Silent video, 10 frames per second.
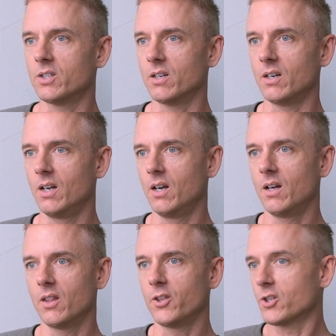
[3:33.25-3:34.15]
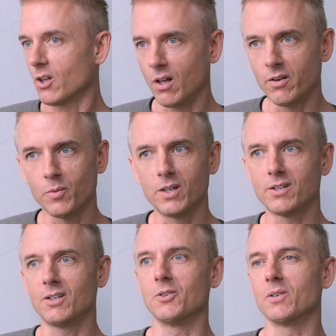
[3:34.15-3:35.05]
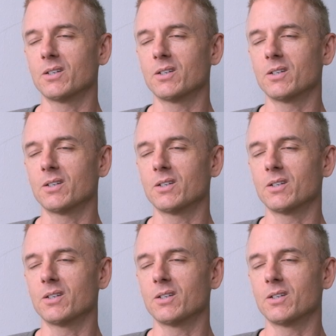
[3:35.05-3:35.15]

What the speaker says: and there's a lot of ways to do it.